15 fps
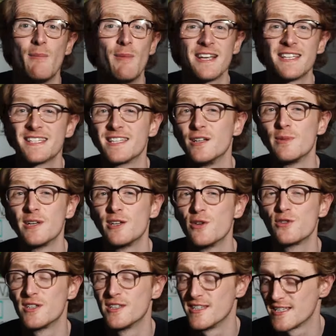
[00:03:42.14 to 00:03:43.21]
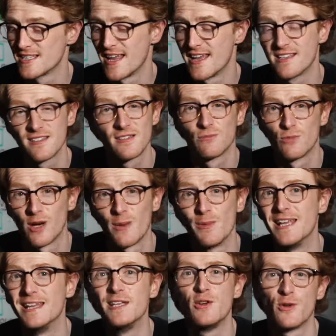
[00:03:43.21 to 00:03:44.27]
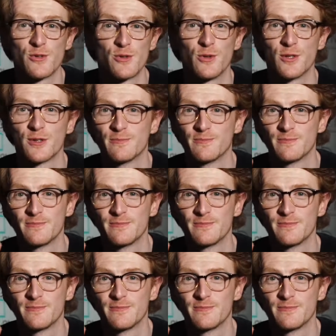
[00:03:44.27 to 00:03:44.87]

I might still be using this lens when I'm 80 years old.